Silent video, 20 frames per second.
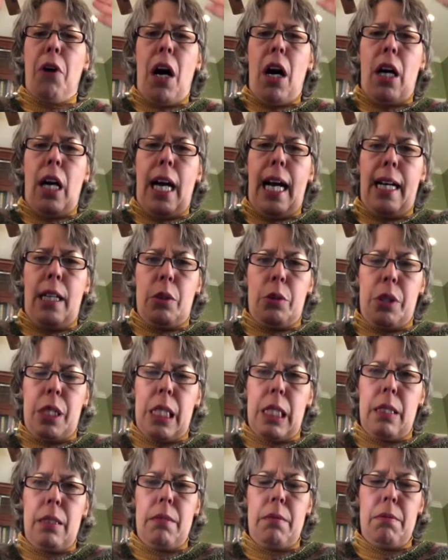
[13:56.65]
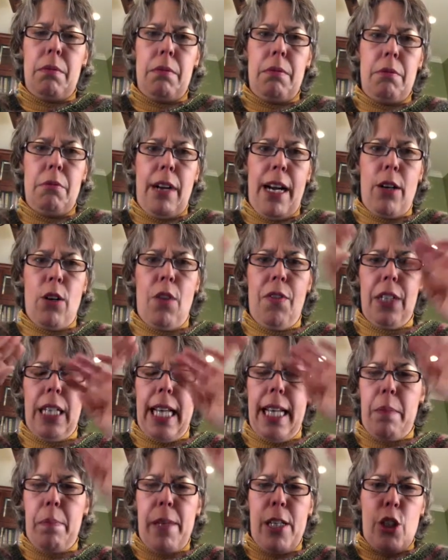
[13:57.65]
our house, right over
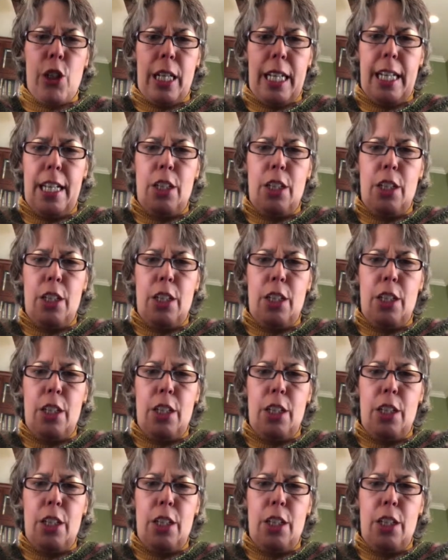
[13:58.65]
Lake Michigan.